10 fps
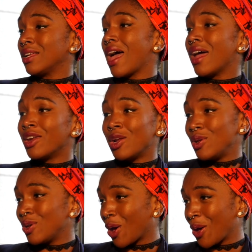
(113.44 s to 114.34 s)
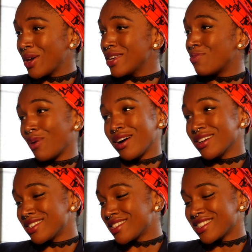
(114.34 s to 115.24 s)
Helena Luco is
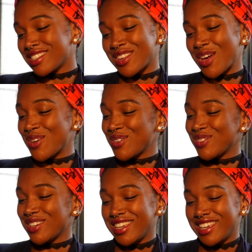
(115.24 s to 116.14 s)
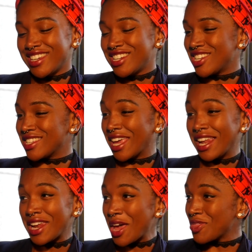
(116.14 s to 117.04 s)
boss, so she's
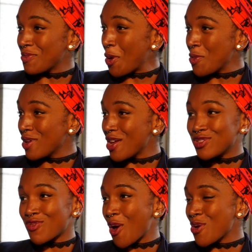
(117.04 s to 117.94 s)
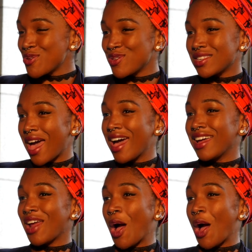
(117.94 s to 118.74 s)
killing it at the moment as Rose, and